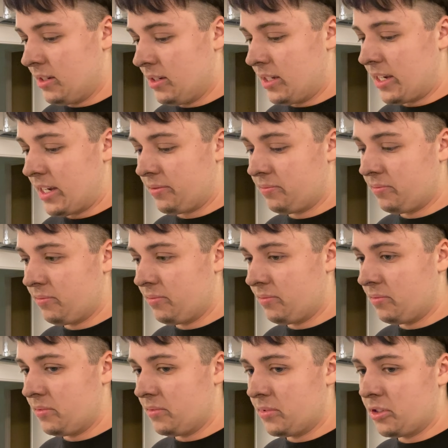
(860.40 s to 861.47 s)
yeah,
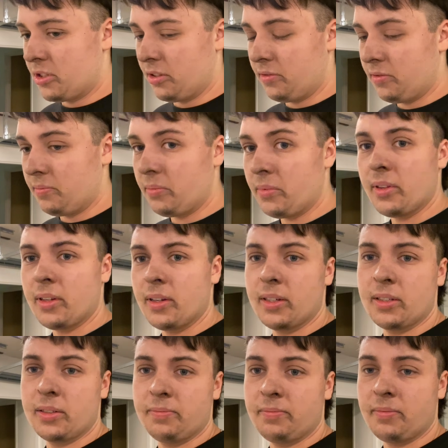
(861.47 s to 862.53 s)
stuff.
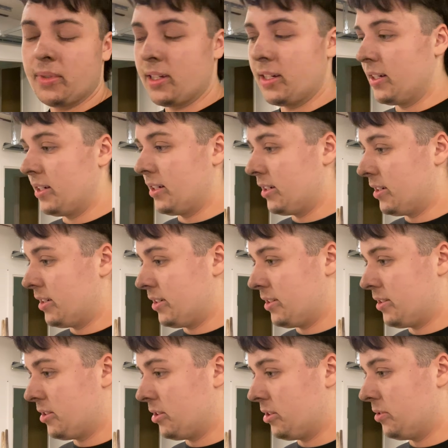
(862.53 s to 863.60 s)

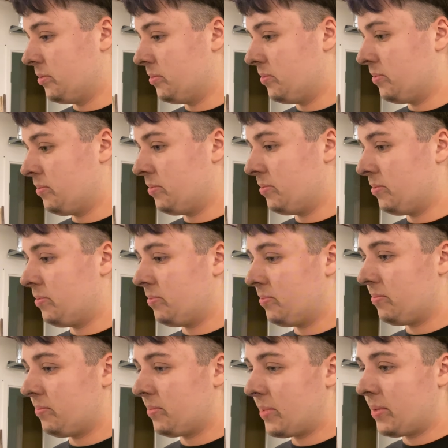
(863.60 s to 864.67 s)
So
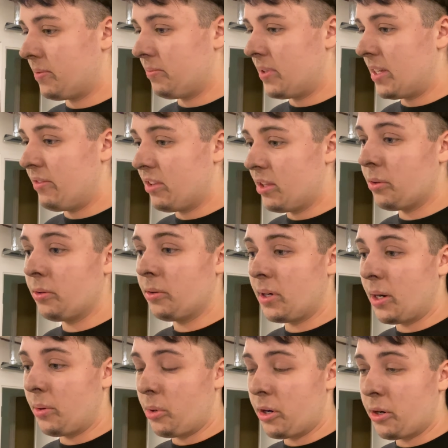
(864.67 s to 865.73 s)
even though
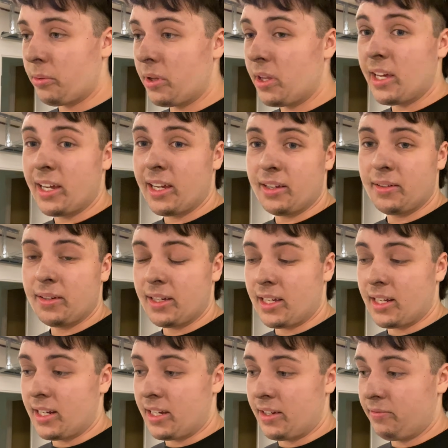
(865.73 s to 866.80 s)
I work with it
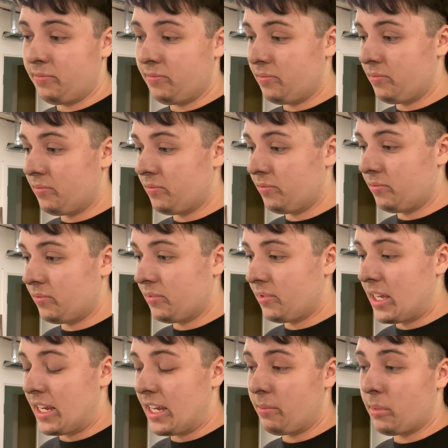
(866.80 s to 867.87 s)
and I've
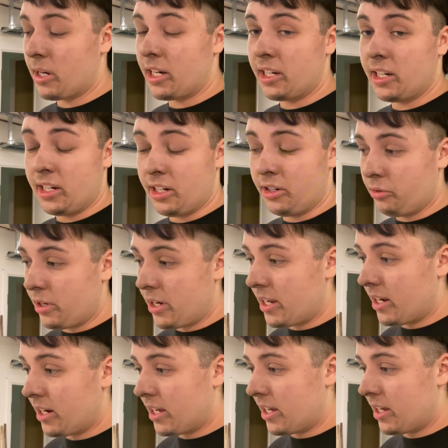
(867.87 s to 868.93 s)
taken my
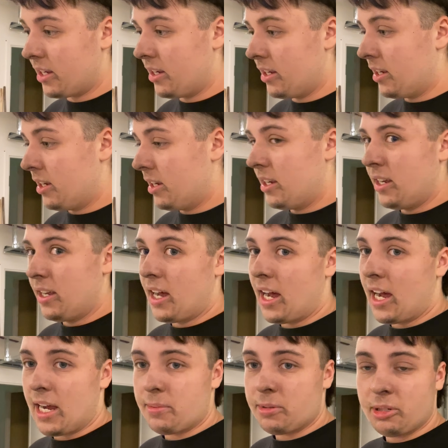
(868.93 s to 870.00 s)
degree in it,
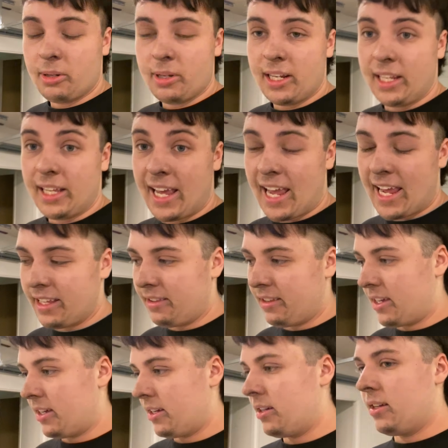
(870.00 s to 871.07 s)
I absolutely hate
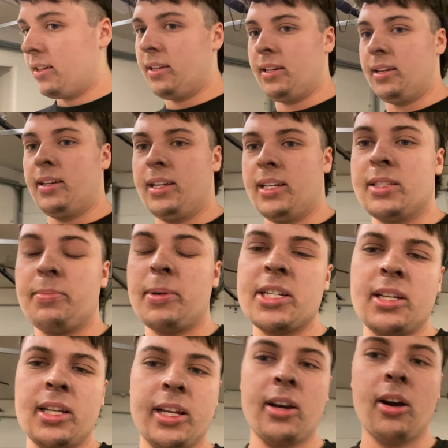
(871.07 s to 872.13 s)
it,
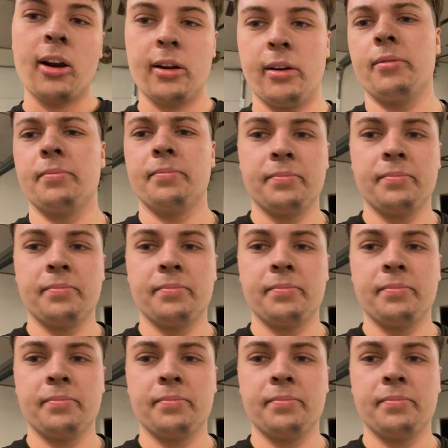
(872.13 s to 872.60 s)
especially car